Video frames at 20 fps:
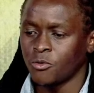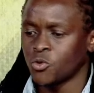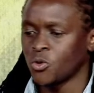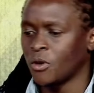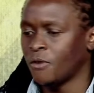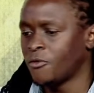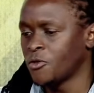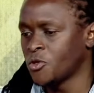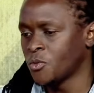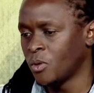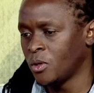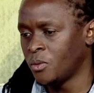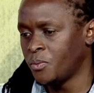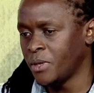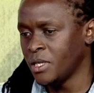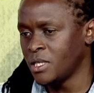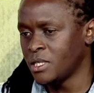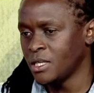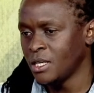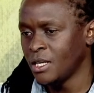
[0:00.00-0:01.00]
to a football
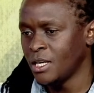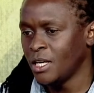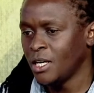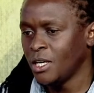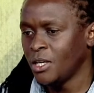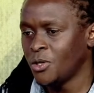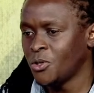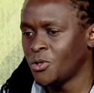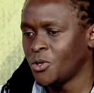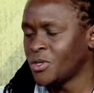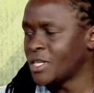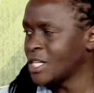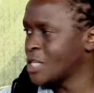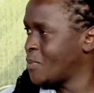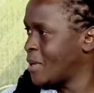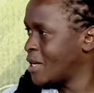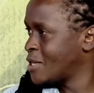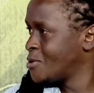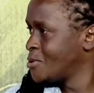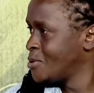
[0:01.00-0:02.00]
pitch, you don't
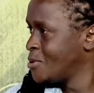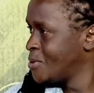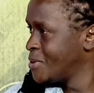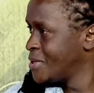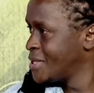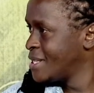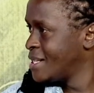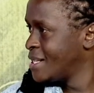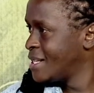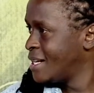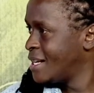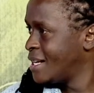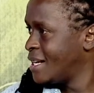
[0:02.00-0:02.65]
expect to lose.